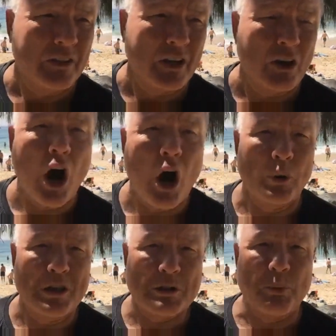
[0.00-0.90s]
that are
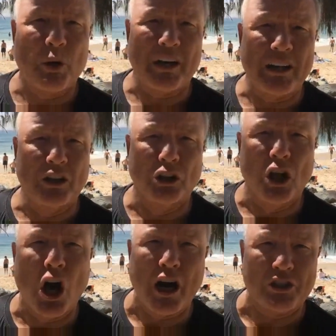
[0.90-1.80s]
always putting the
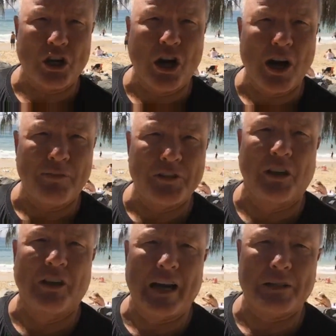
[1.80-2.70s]
launch off
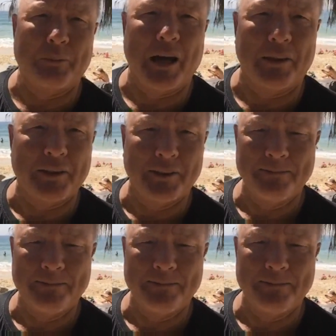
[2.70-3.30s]
till next month.